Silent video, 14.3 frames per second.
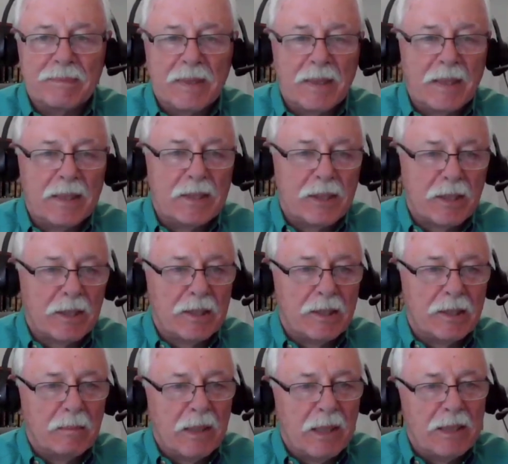Thanks to
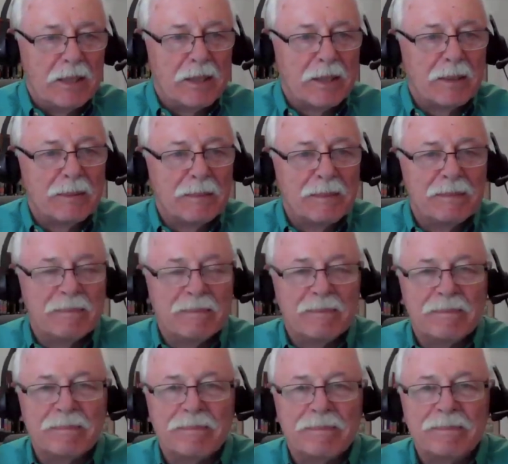Lyndon Baines.
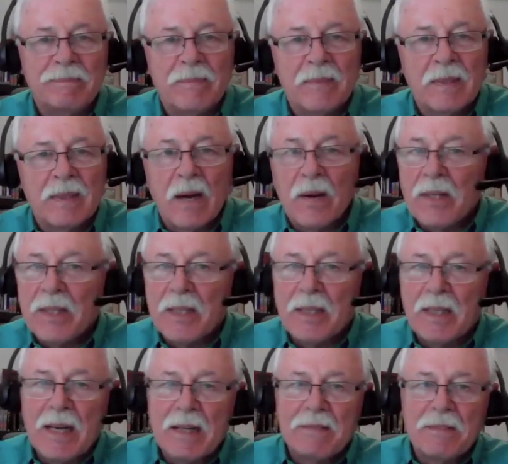Now, he did
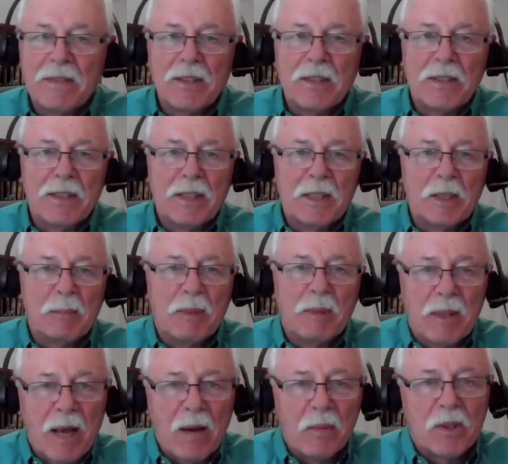a lot of other things,
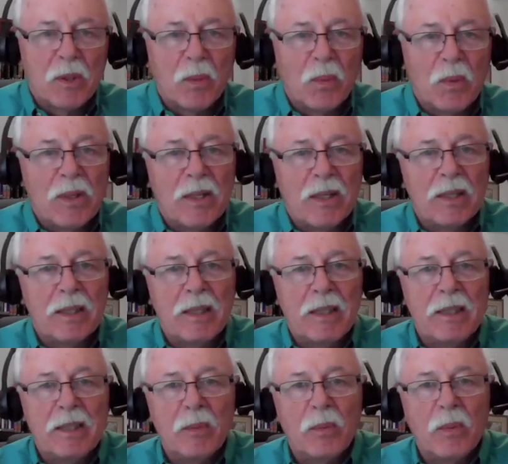but that was the one thing that
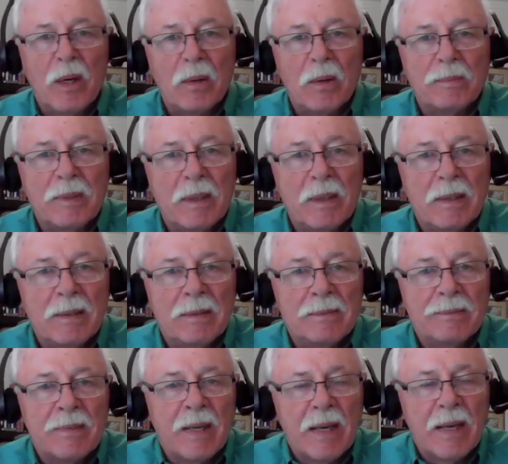he did well.
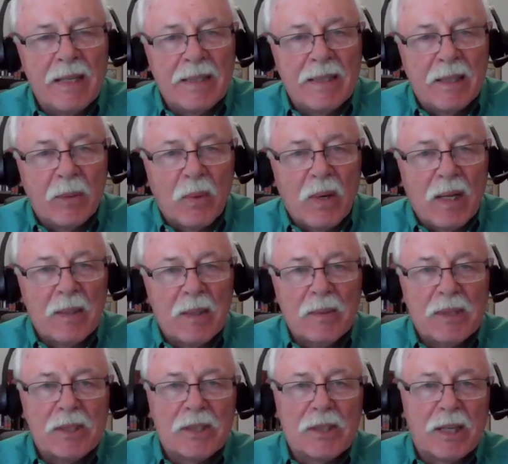And he did it while he
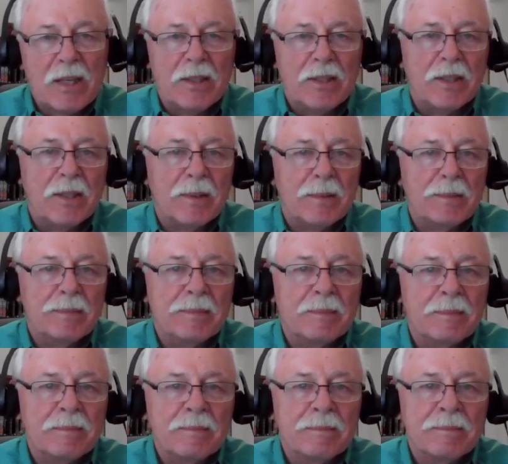was a senator,
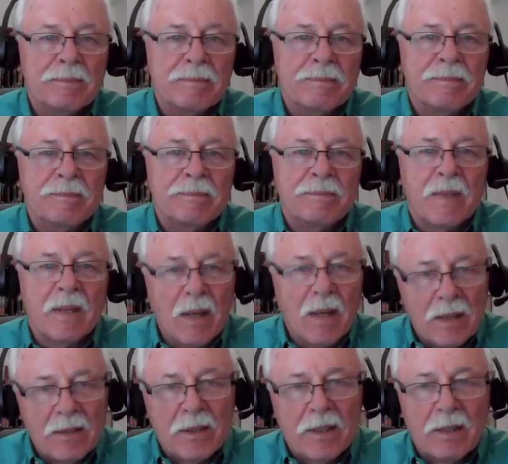
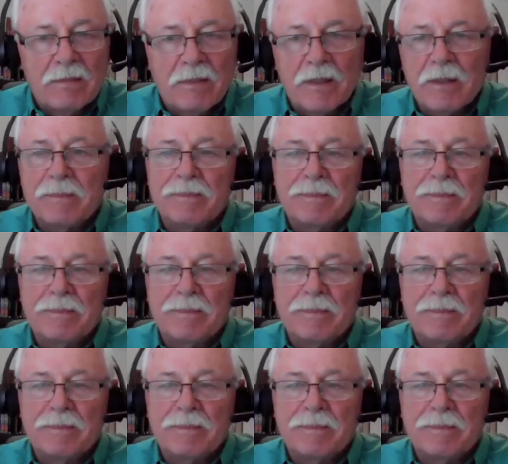undercover.